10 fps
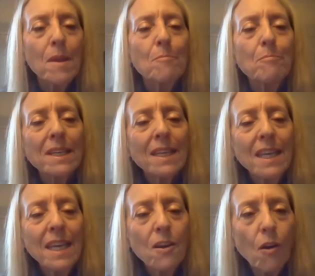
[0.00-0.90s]
But
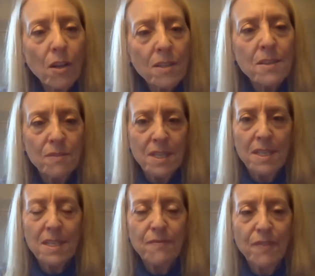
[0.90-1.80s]
key also to
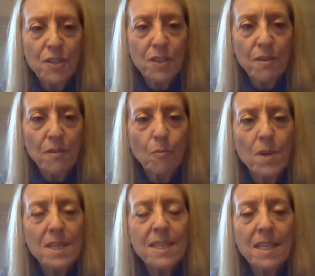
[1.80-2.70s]
this vision
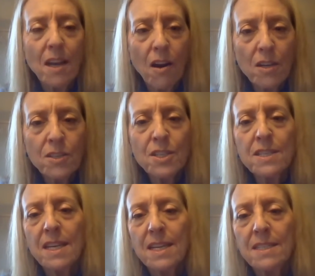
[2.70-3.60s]
was the
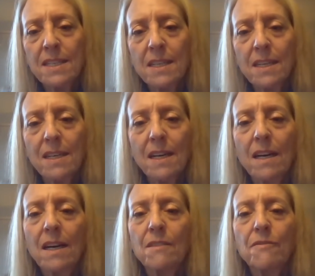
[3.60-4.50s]
Arch's idea
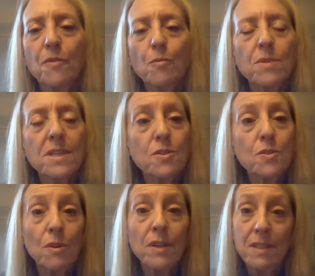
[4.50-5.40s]
of
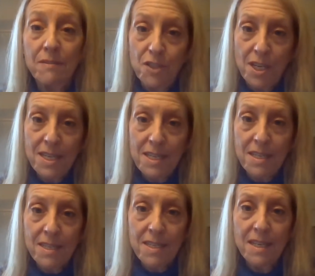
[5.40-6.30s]
restorative
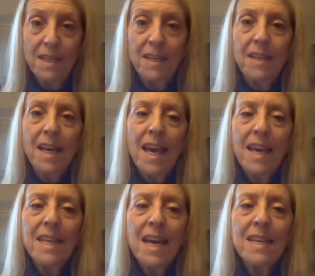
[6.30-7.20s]
justice.
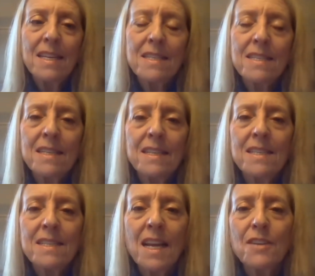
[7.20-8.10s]
And that is that it
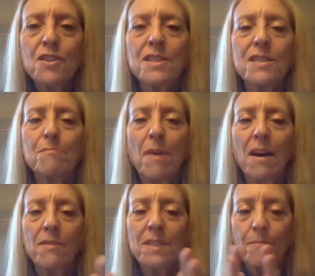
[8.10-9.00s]
is not just
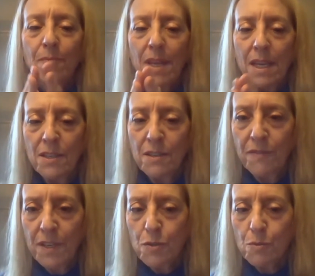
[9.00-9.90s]
about
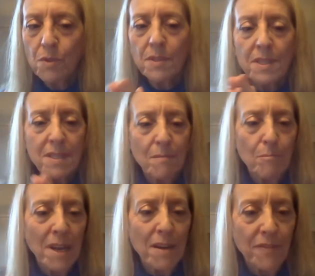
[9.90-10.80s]
individuals
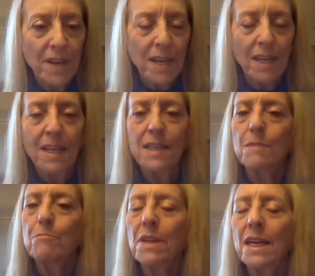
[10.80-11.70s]
benefiting. He
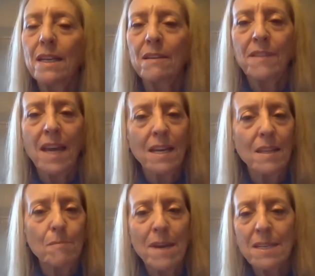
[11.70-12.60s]
did plenty of that in
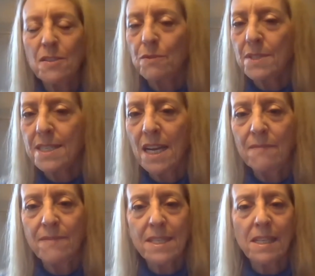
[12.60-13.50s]
the pastoral side
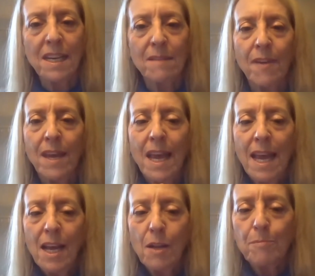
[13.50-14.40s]
of his life,
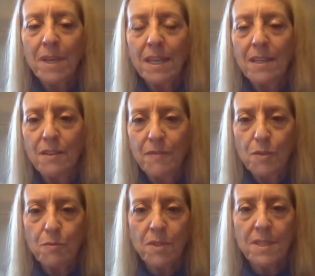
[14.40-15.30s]
helping
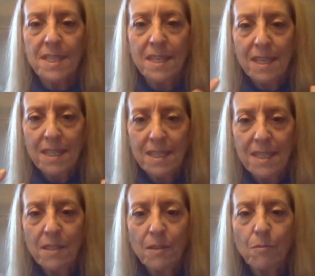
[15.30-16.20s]
individuals
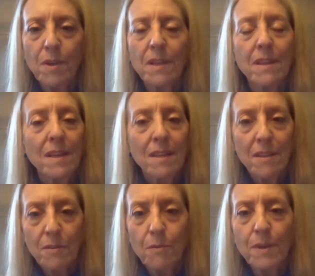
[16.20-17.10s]
deal with
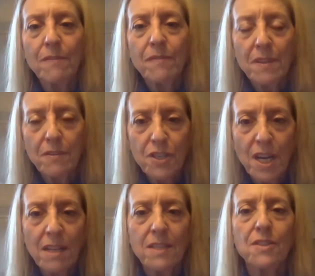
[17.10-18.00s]
their grief, their
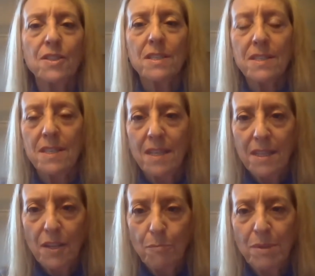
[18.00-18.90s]
challenges,
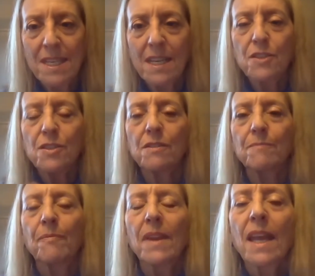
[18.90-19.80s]
their potential.
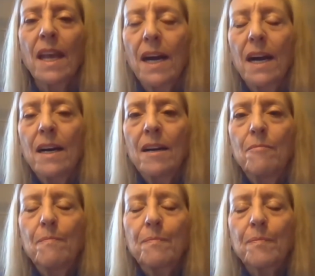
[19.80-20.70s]

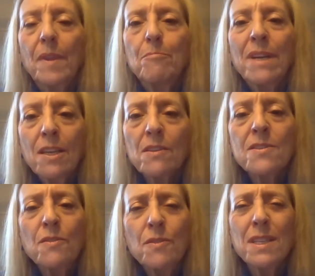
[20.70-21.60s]
But he
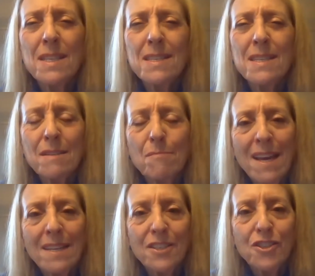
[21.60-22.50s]
also knew that the system
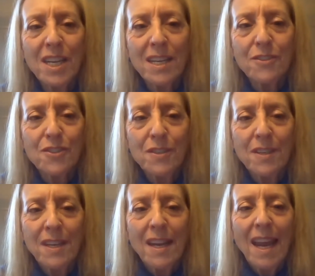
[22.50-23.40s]
had to change.
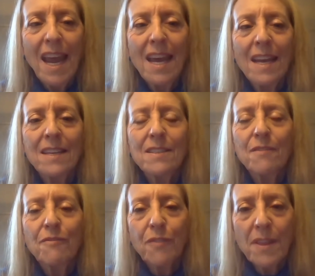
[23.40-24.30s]
And
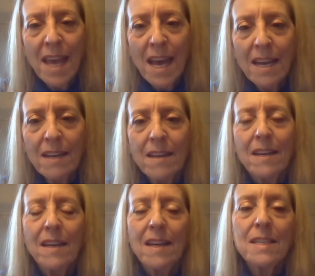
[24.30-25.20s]
for that,
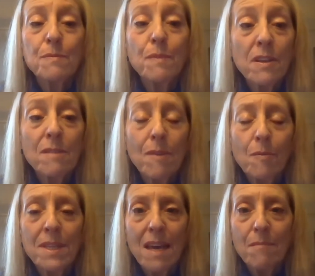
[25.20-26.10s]
as we thought about
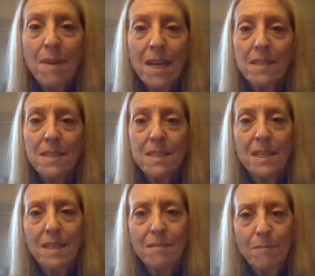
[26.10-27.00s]
what that meant,
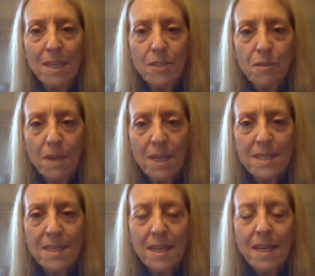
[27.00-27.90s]
it meant to us